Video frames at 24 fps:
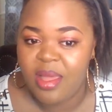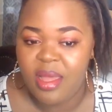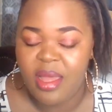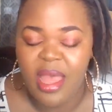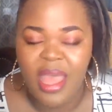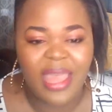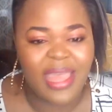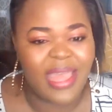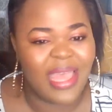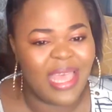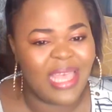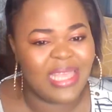
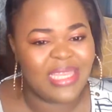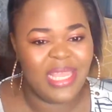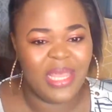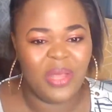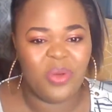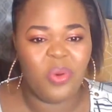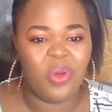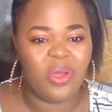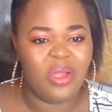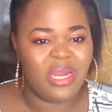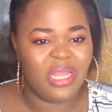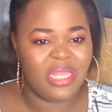I guess the
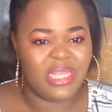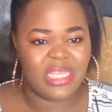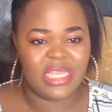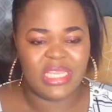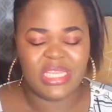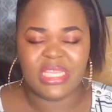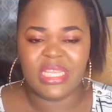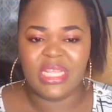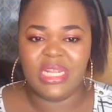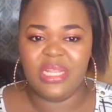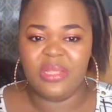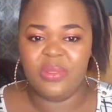quality
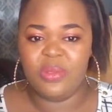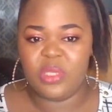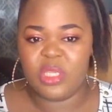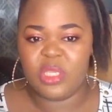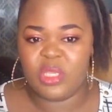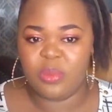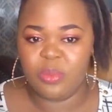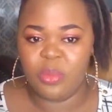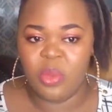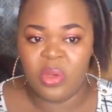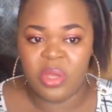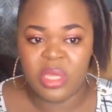is a little
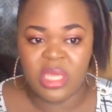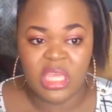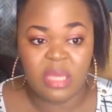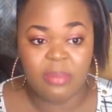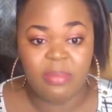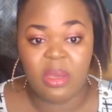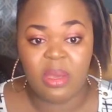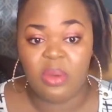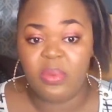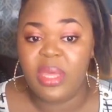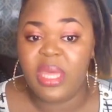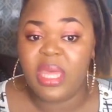smoky,
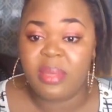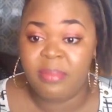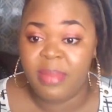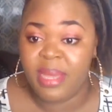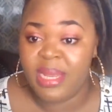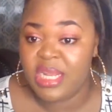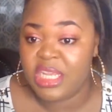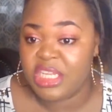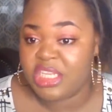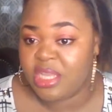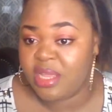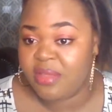but we can
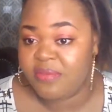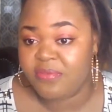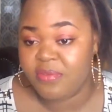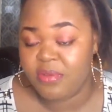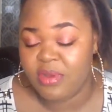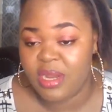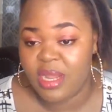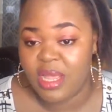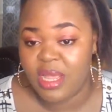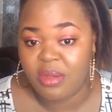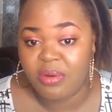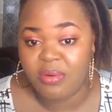manage that for
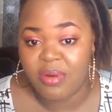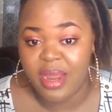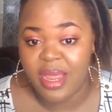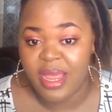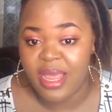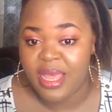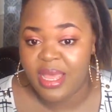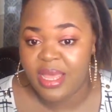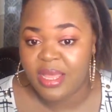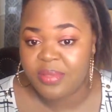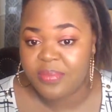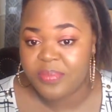now,
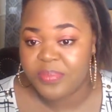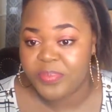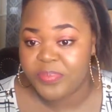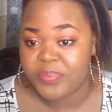right?